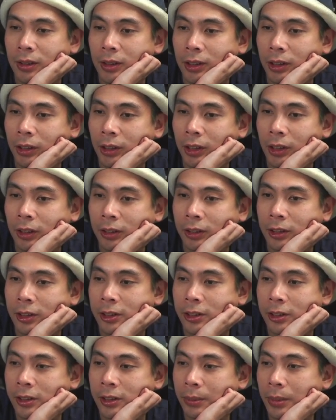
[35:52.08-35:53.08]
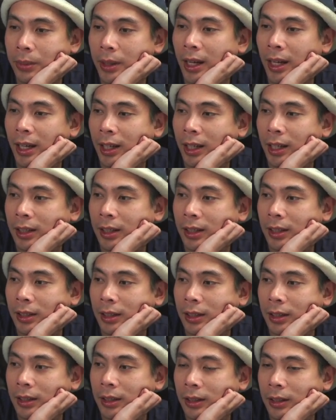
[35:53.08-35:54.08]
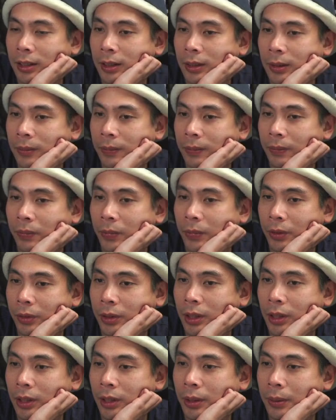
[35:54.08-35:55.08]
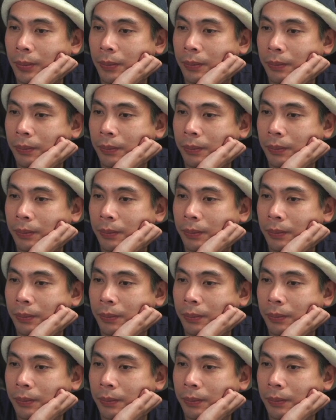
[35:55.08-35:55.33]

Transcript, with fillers: There you go, this is the back. Okay.